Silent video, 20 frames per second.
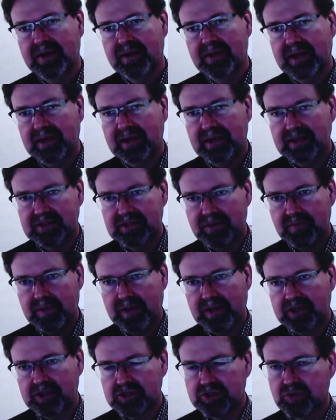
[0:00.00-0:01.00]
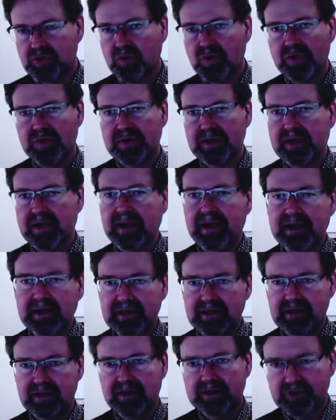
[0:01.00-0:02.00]
they need to make sure that any
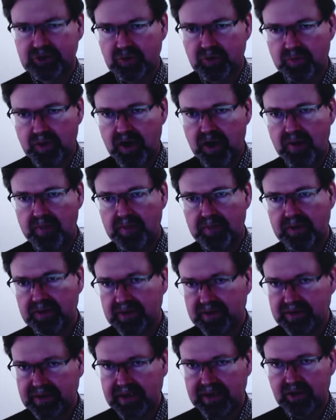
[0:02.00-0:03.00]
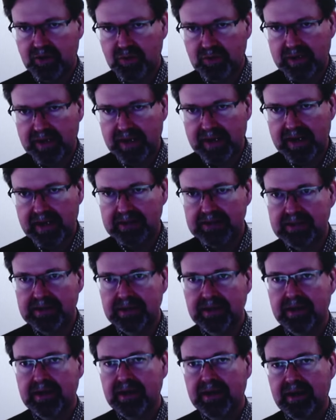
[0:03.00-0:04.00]
intellectual property that they create
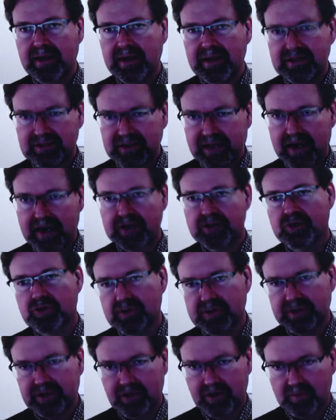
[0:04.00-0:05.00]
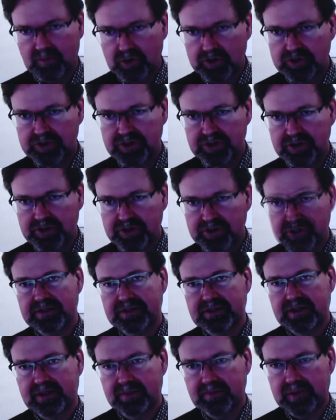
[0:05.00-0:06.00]
is actually
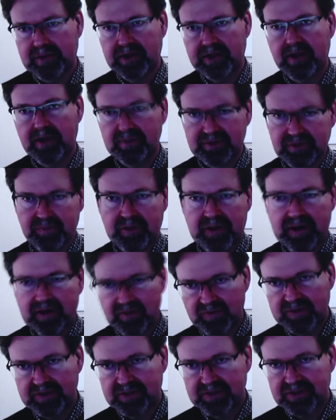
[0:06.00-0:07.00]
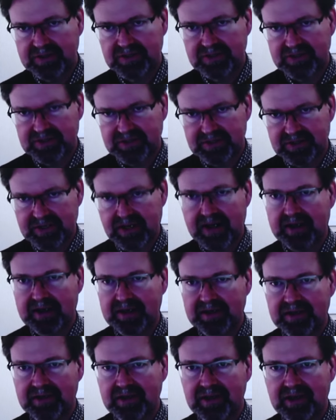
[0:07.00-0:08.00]
commercialized and becomes a benefit to
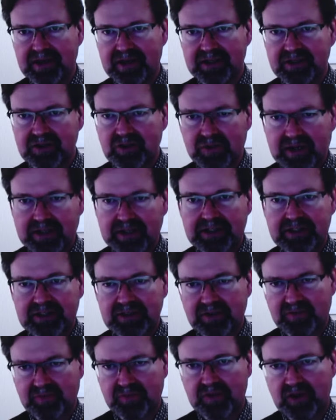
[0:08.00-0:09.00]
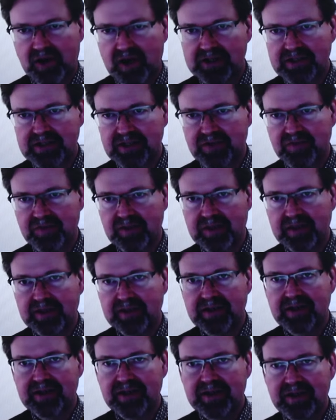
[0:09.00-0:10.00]
society. So that's the philosophy.
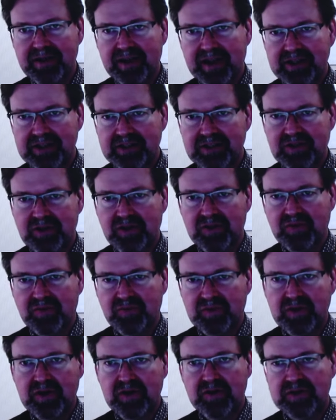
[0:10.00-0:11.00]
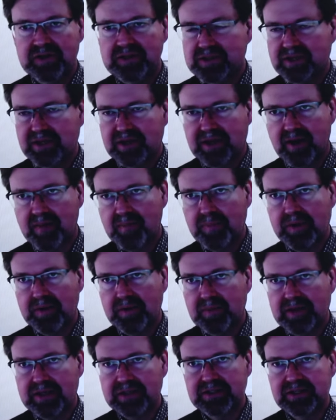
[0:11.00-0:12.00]
And so the fear is that a
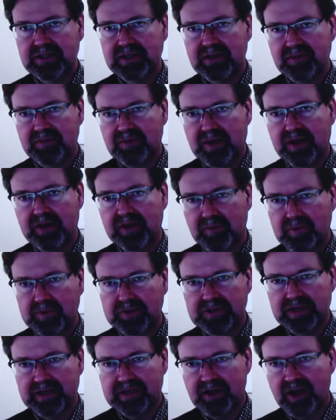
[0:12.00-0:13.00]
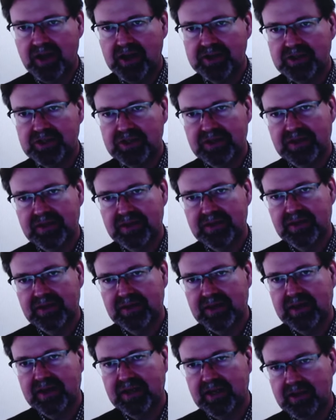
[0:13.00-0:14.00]
company may see a valuable technology that
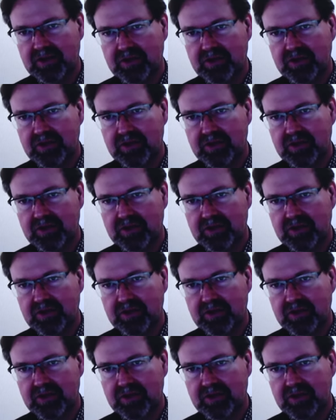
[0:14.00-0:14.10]
they can